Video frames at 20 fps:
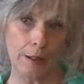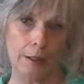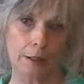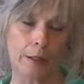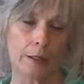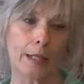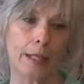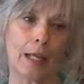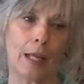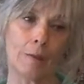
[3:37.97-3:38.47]

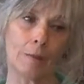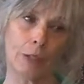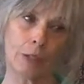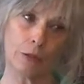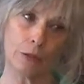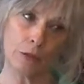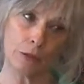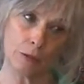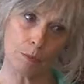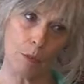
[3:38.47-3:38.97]
and they can't be
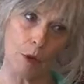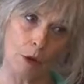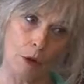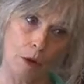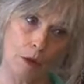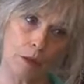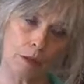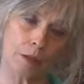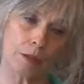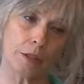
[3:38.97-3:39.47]
too
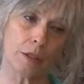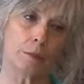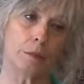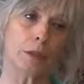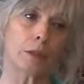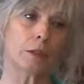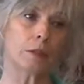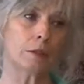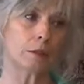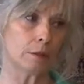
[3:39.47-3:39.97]
small, because they
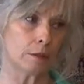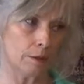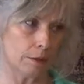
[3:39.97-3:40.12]
want to